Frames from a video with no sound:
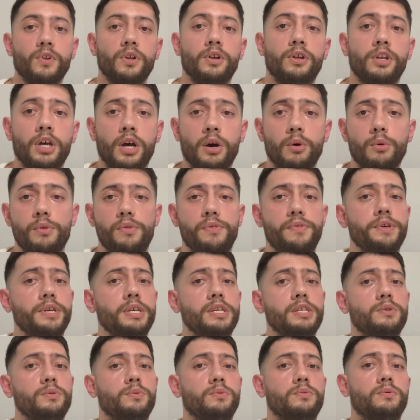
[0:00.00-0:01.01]
Now,
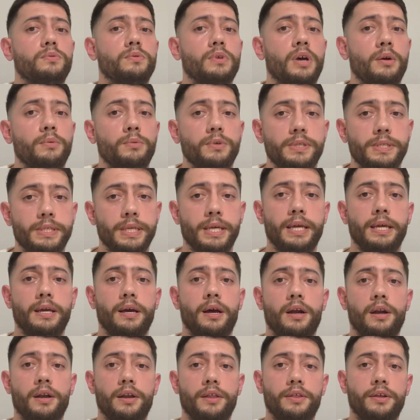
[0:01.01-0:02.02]
these, I would say,
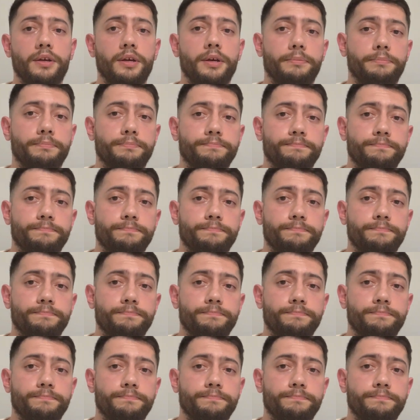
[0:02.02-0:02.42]
are the